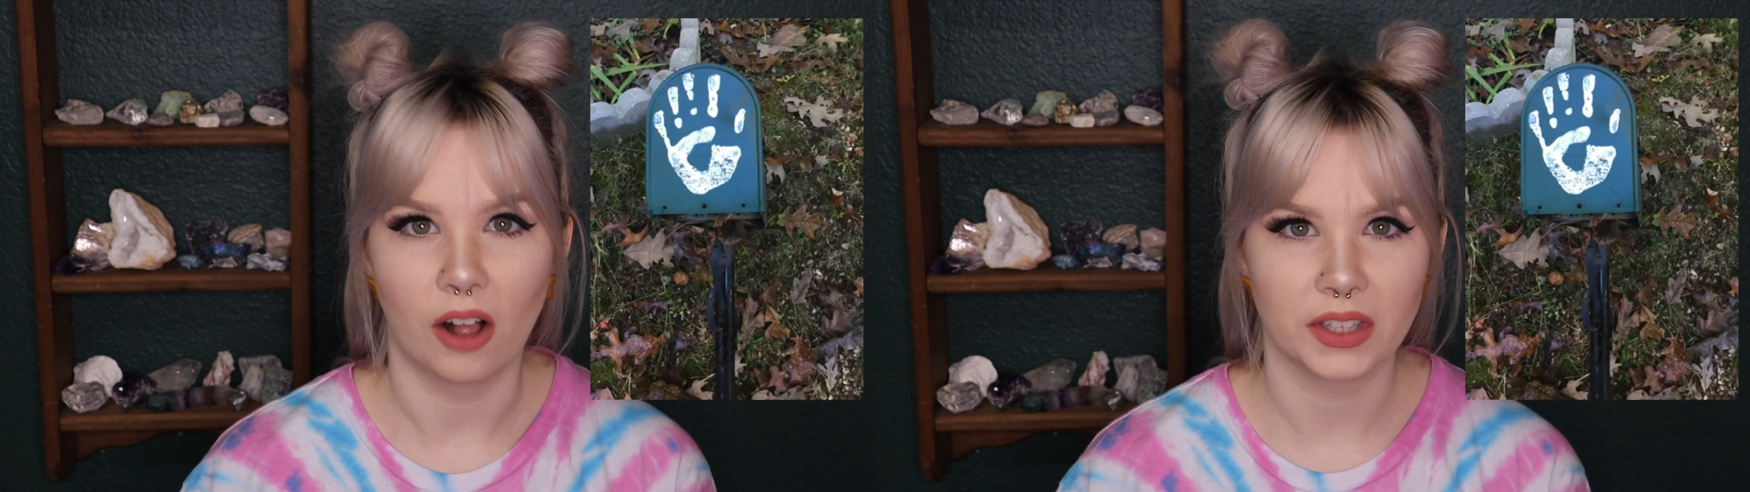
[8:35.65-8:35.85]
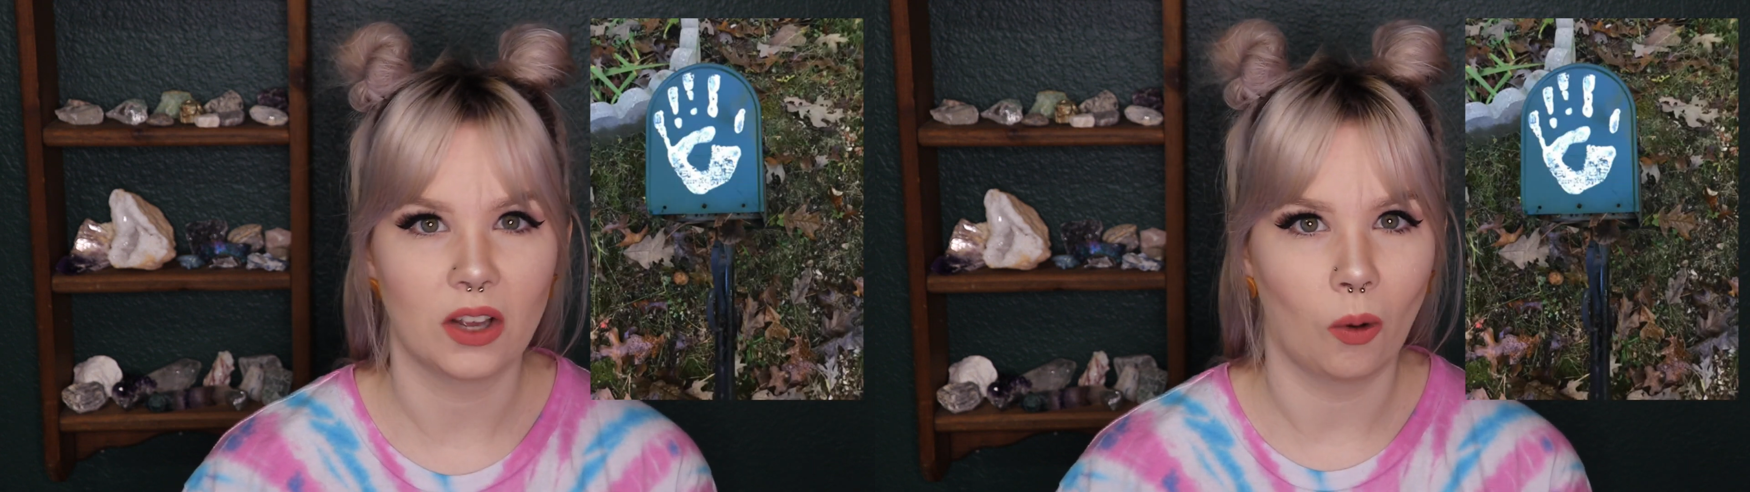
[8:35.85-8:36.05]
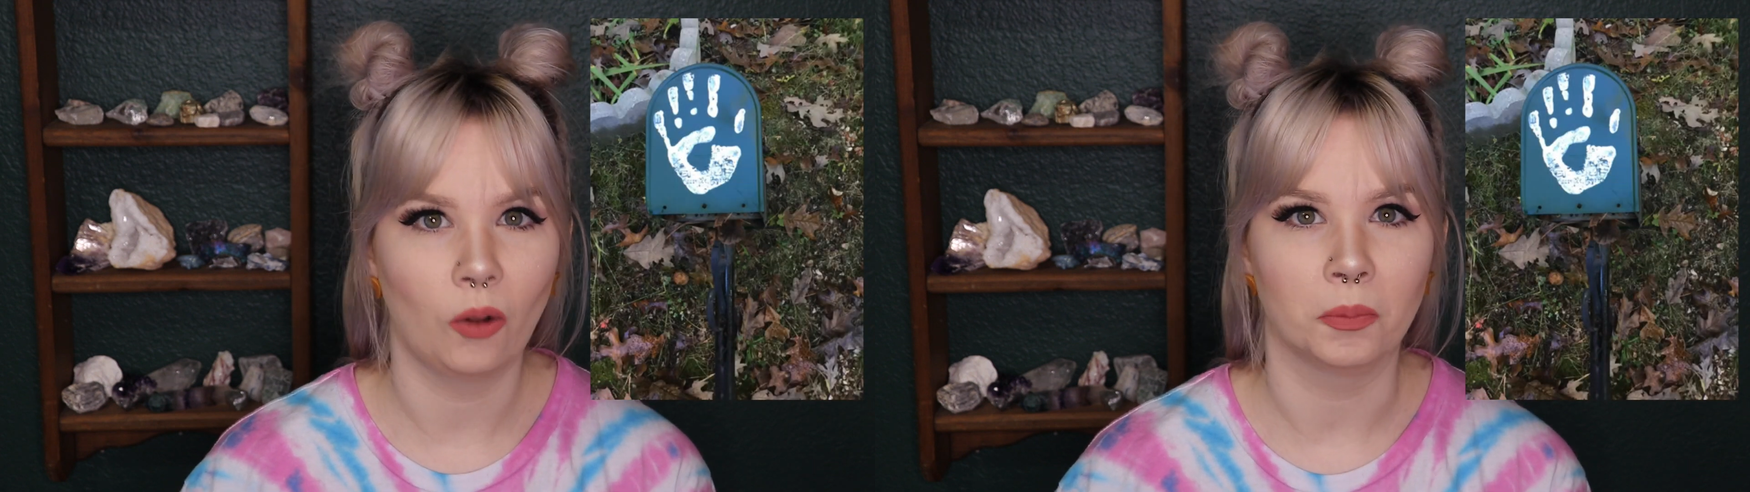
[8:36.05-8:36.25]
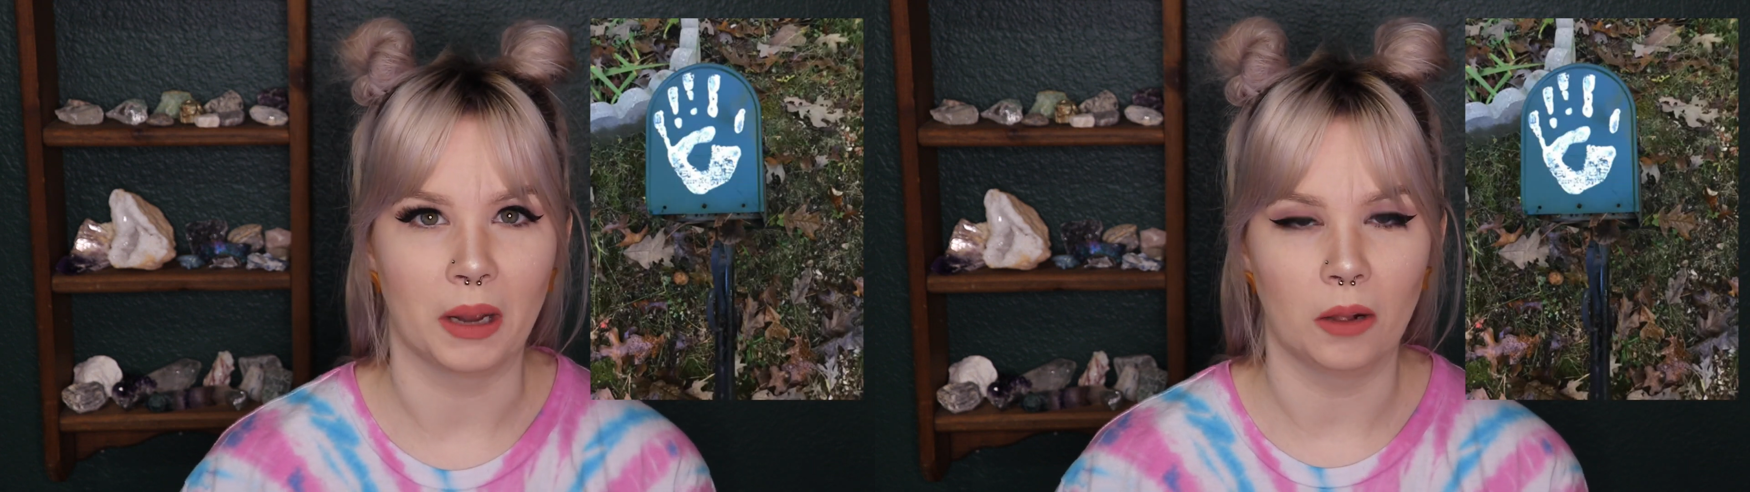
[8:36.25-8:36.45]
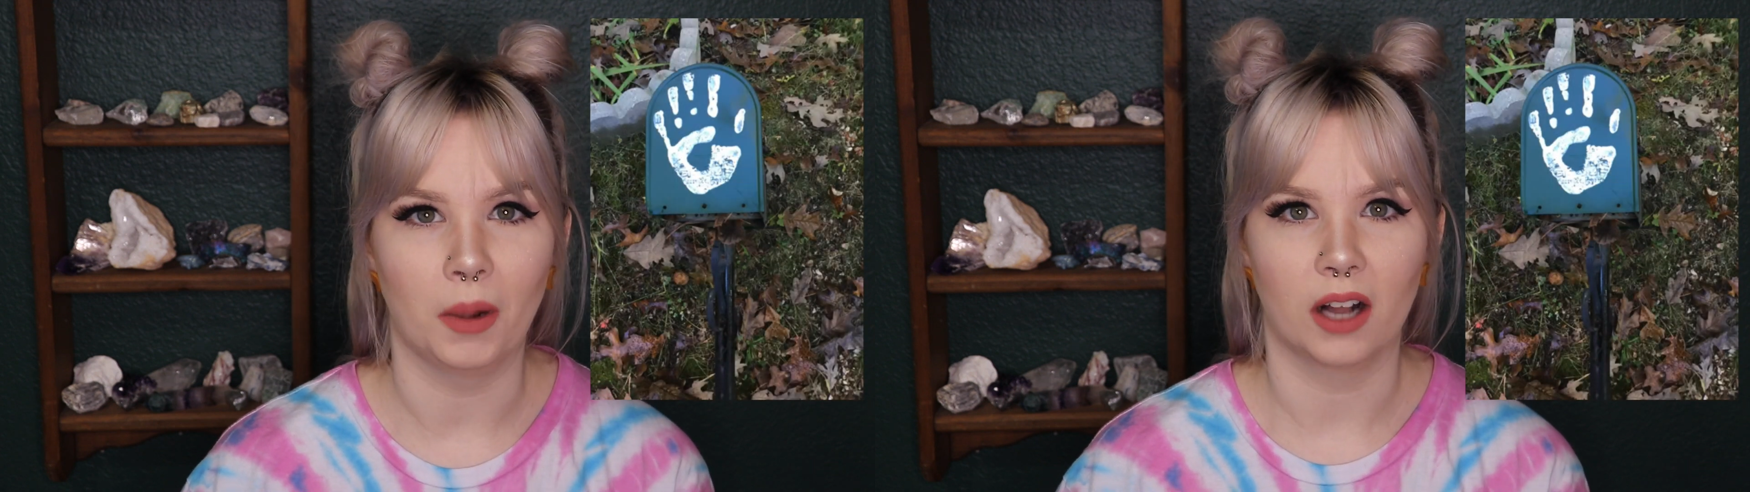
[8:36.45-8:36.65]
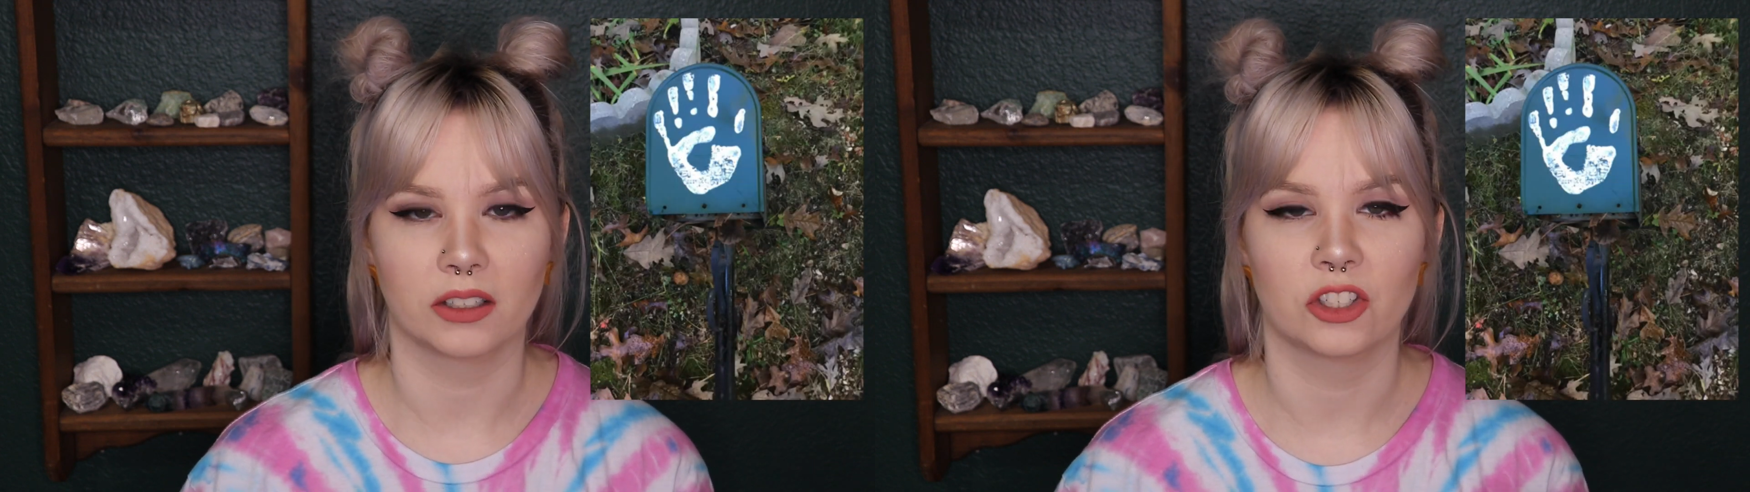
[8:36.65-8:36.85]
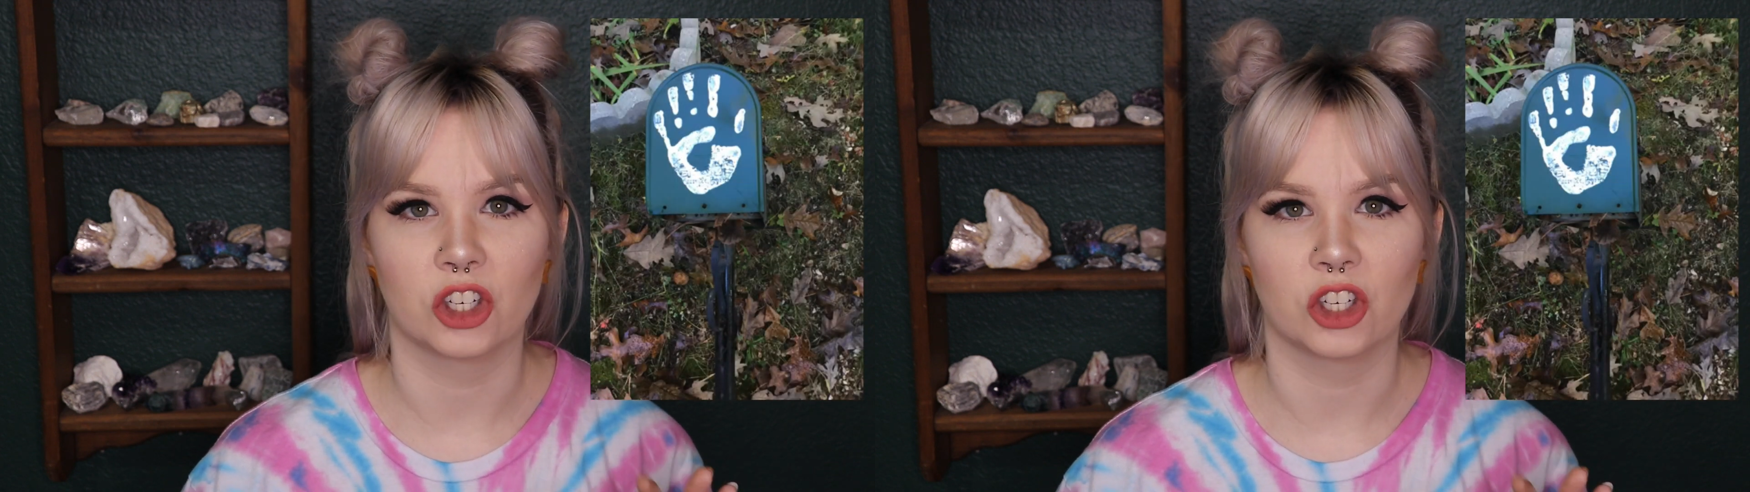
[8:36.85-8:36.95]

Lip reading: on the old mailbox,